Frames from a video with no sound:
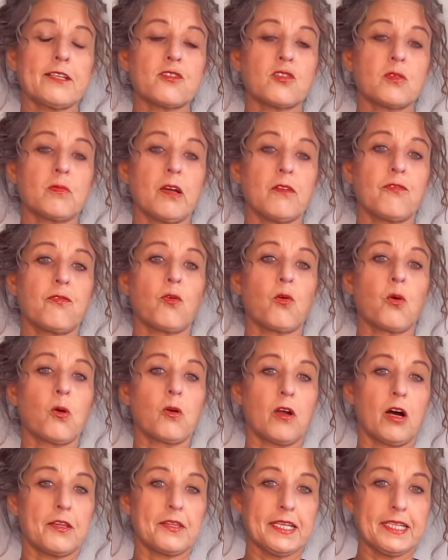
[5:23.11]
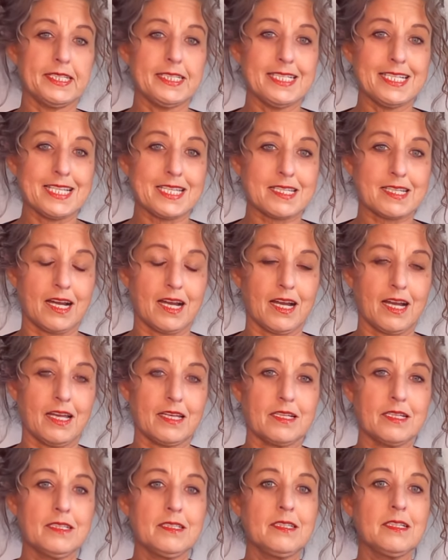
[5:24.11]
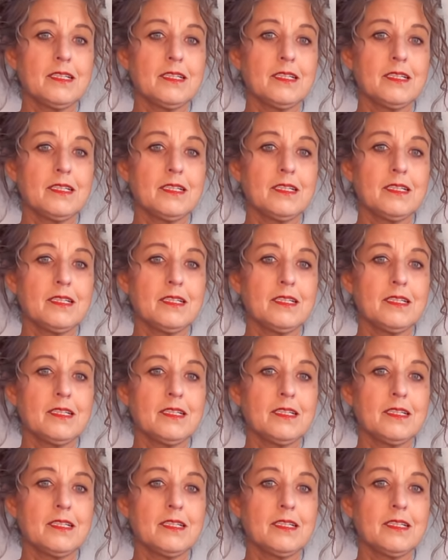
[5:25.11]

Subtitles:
2x4 on the east side,